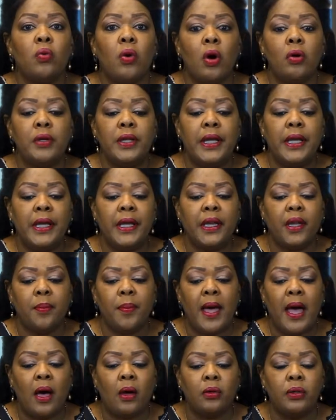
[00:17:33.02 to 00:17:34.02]
wrote in
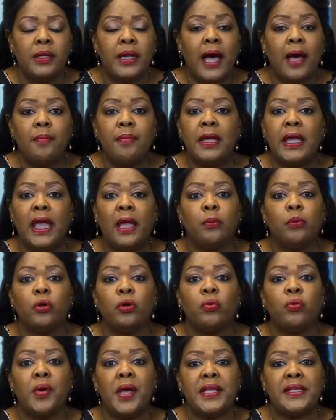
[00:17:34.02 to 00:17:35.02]
about not being
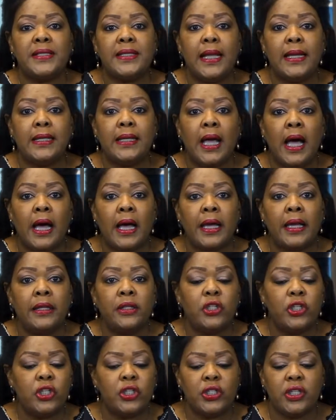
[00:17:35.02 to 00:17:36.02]
able to rest at
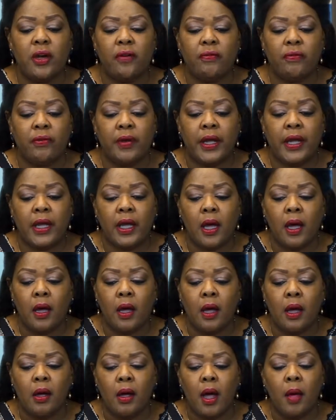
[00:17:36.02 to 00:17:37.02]
night, just suffering
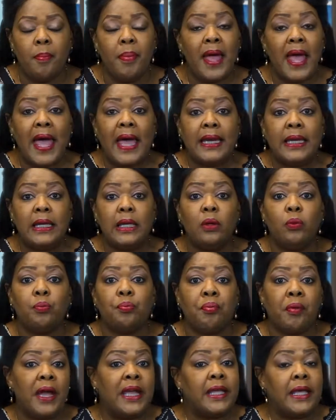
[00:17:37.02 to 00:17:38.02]
a bad
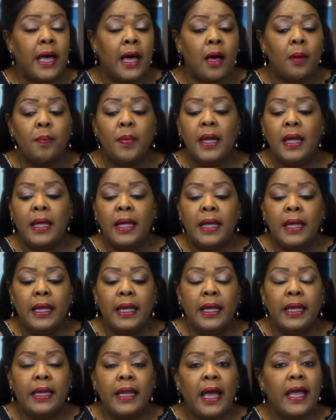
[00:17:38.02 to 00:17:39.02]
breakup.
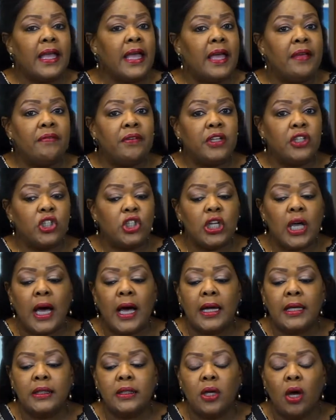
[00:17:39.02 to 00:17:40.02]
And I gave it a
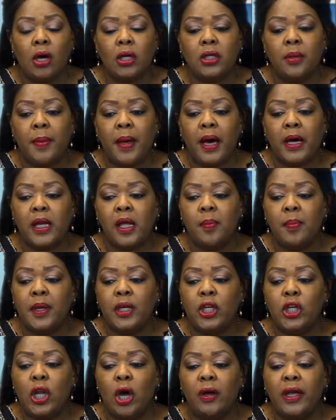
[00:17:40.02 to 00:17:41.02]
shot, talked about it.
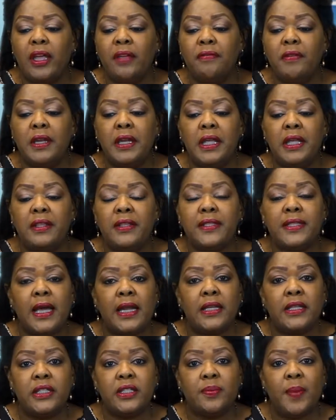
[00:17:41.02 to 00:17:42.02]
But, you know, even
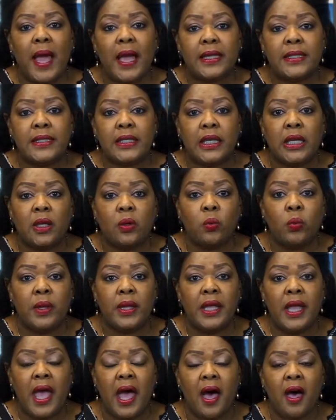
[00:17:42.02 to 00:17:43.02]
inside this magazine,
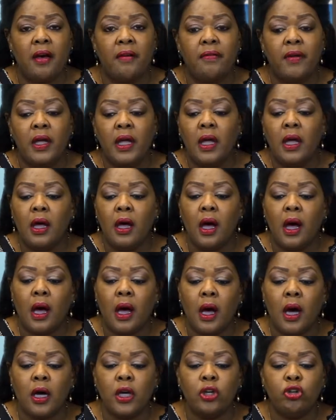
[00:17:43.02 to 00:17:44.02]
we have
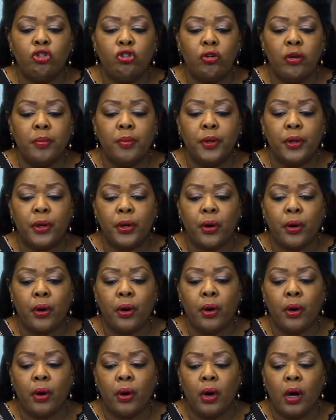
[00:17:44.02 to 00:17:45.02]
a
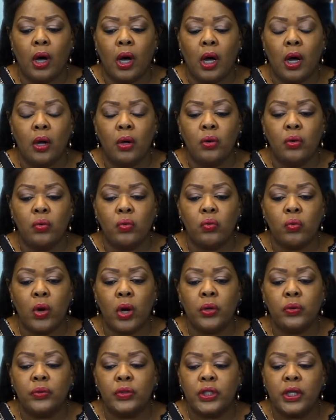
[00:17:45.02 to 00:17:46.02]
contributor who
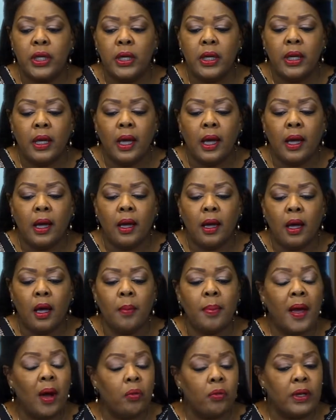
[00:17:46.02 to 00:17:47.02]
wrote
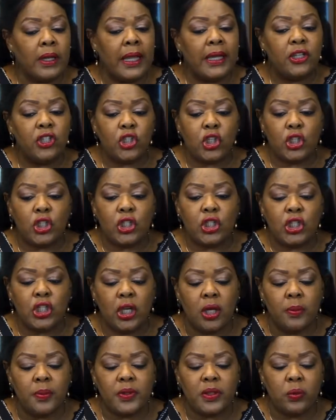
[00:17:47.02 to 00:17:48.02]
about
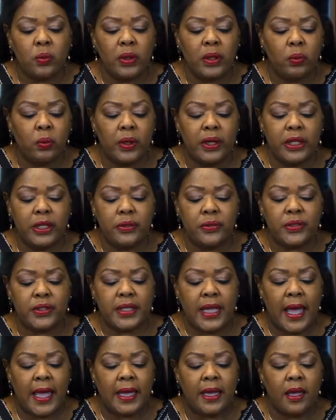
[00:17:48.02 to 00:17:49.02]
relationships. What do you
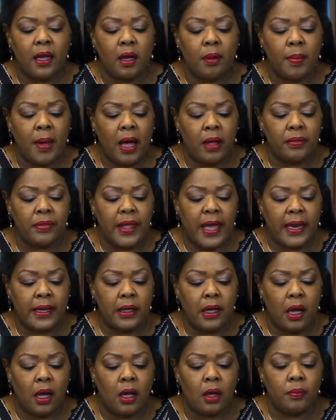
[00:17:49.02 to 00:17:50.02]
say about
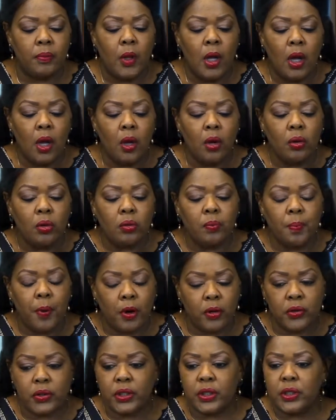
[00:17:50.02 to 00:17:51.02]
that
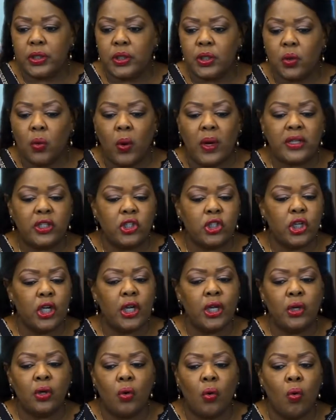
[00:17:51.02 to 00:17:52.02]
person's
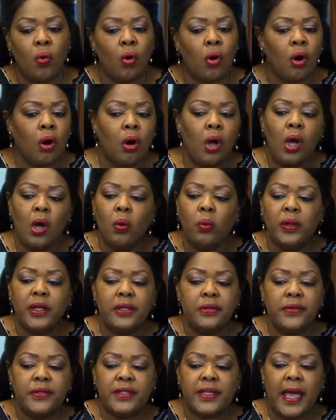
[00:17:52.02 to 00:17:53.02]
question, or
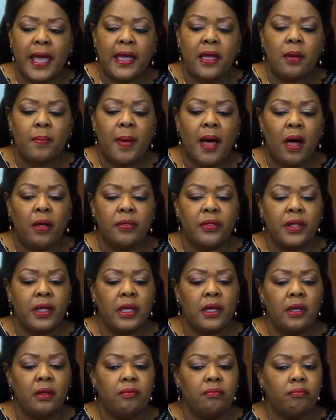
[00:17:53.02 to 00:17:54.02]
what do you say about
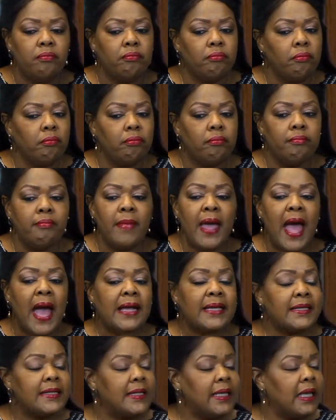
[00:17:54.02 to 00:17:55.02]
the
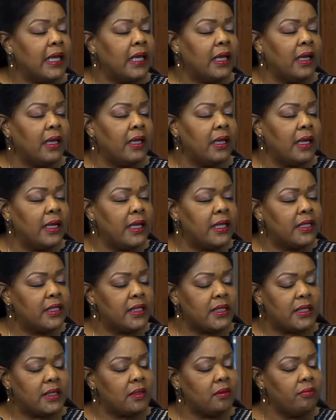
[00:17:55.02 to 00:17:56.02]
magazine and
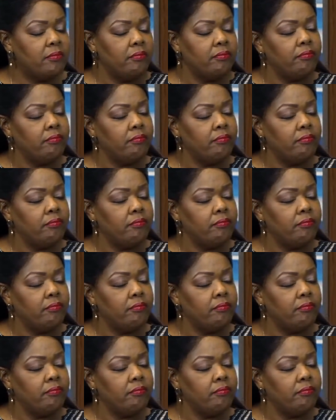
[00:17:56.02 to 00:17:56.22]
its